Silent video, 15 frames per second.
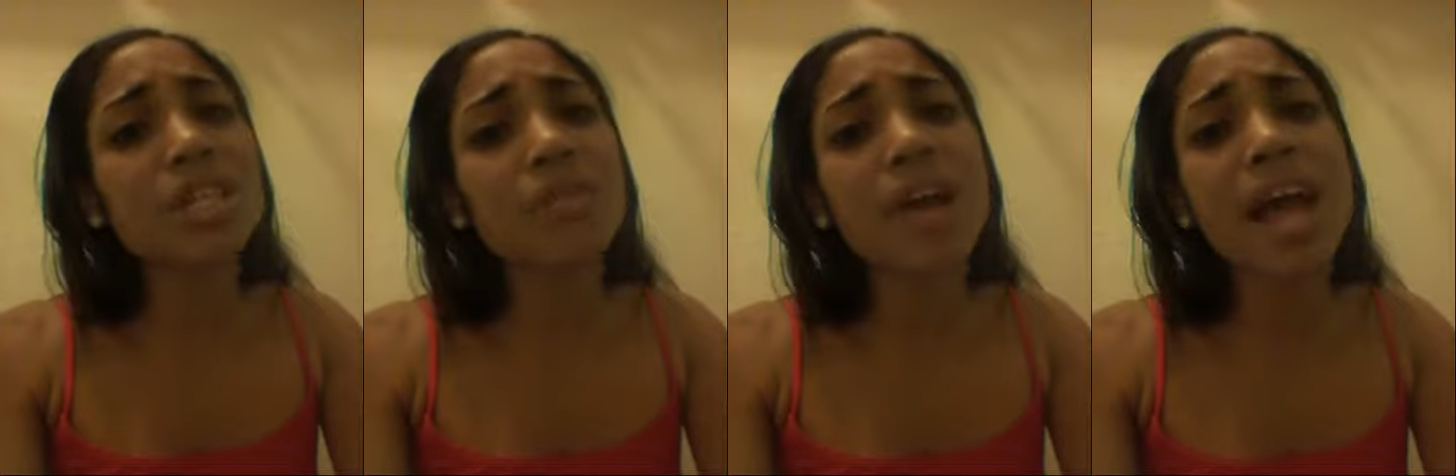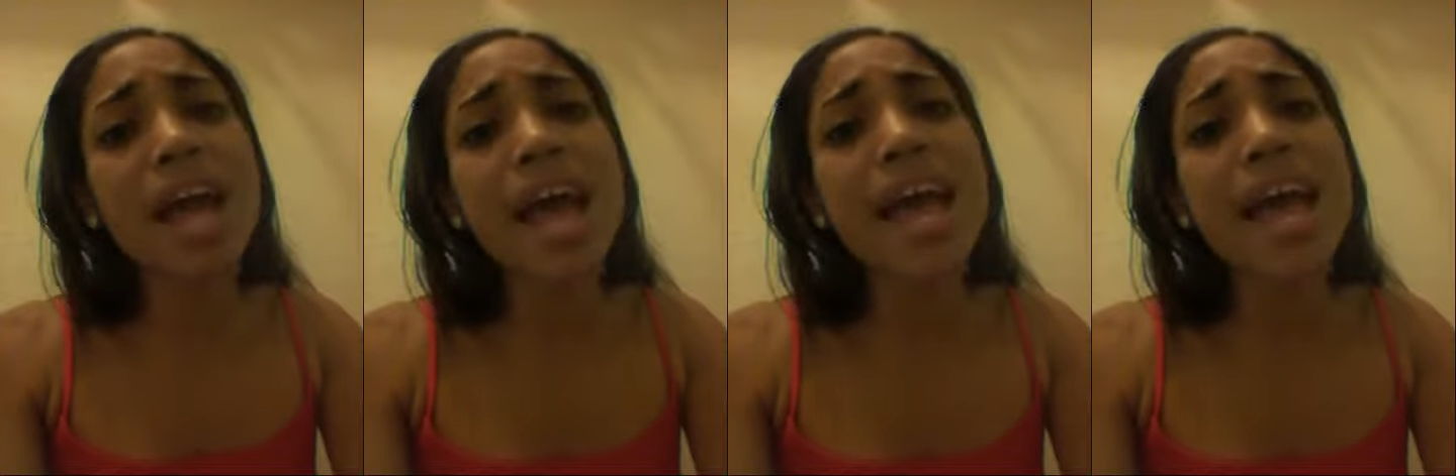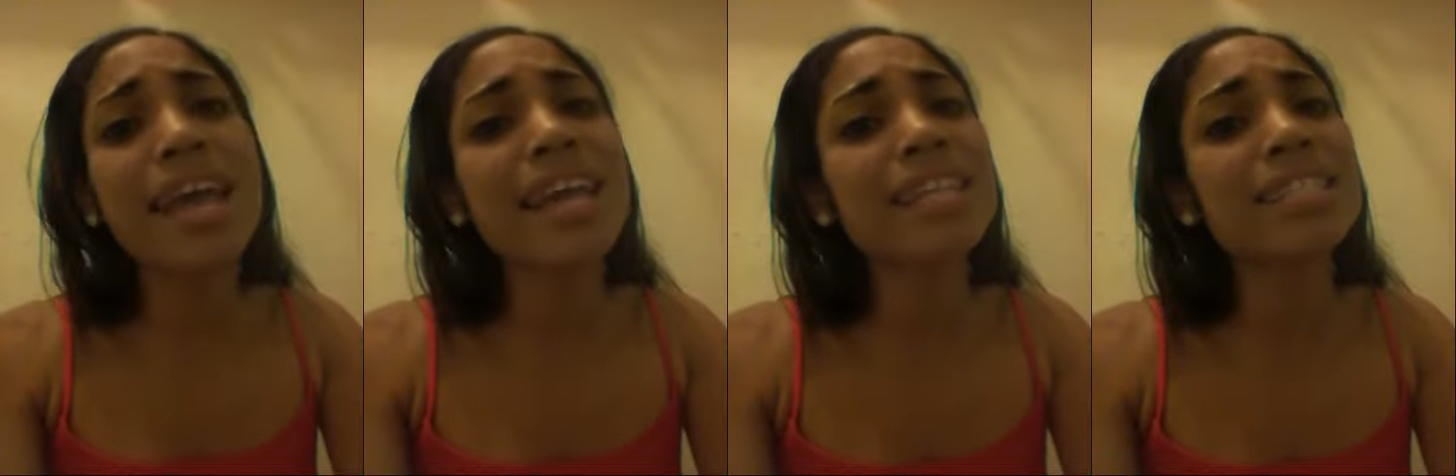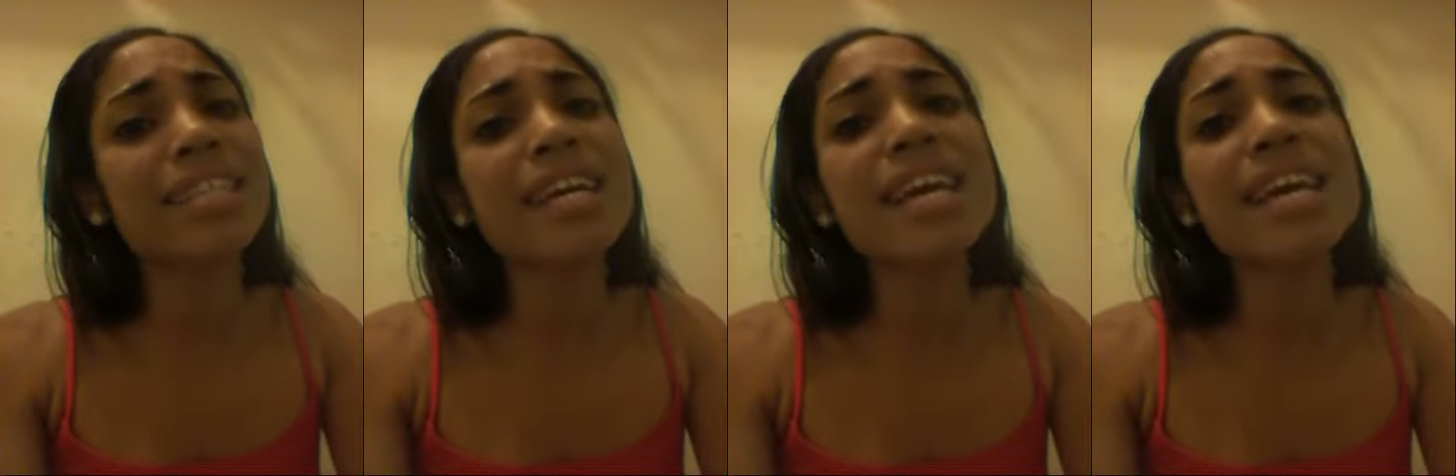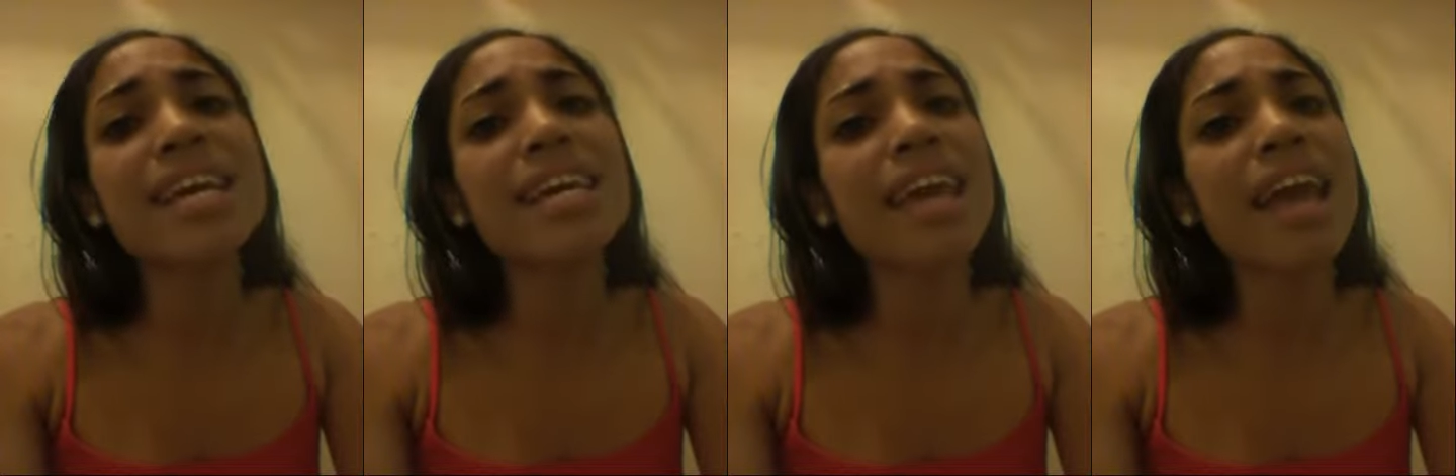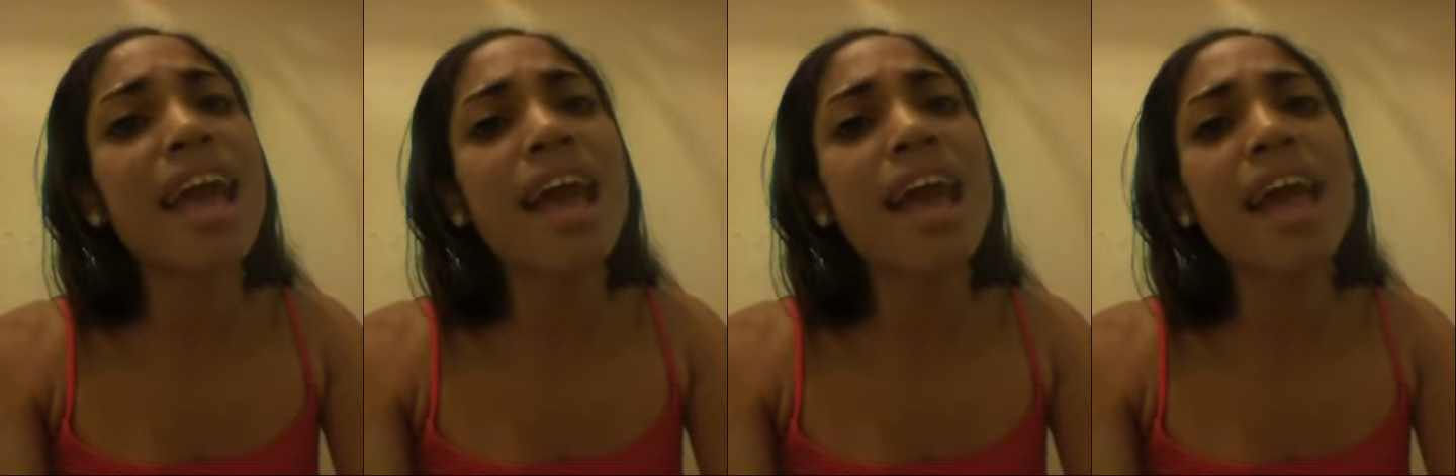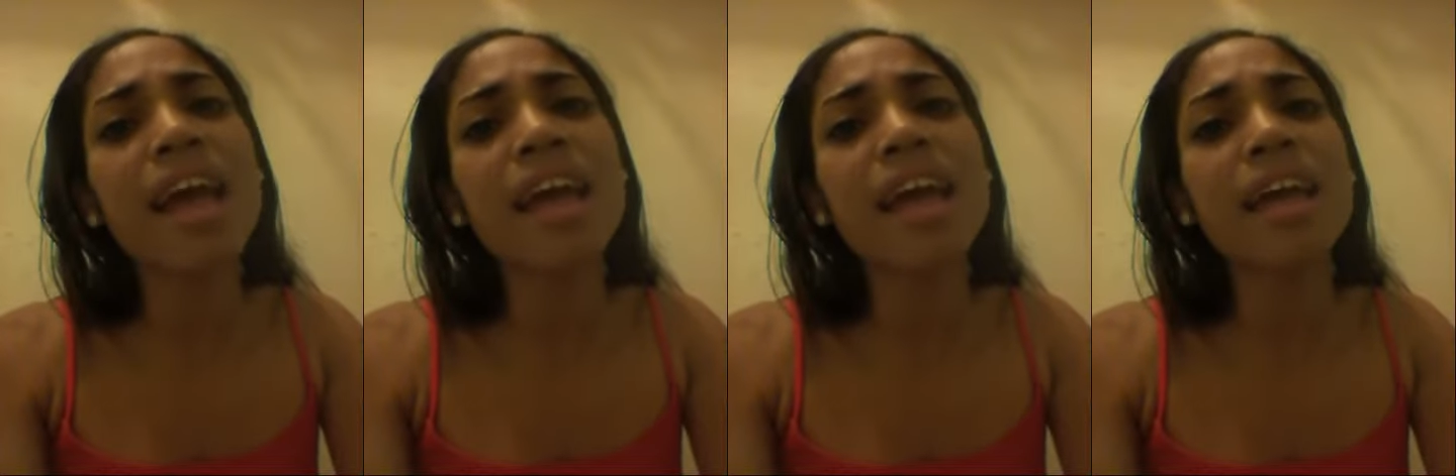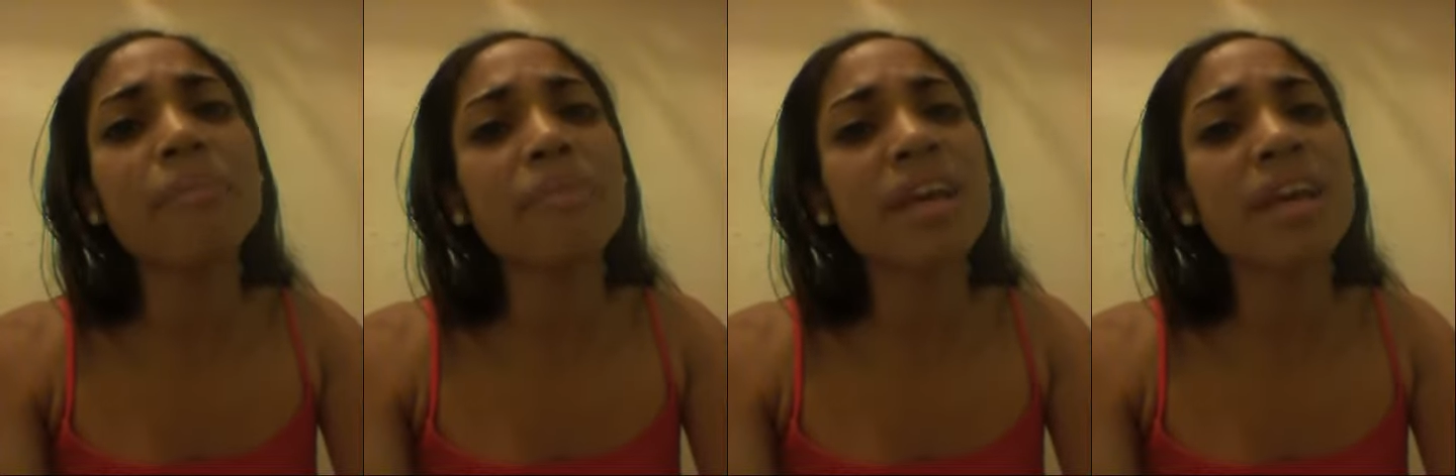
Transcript: crazy game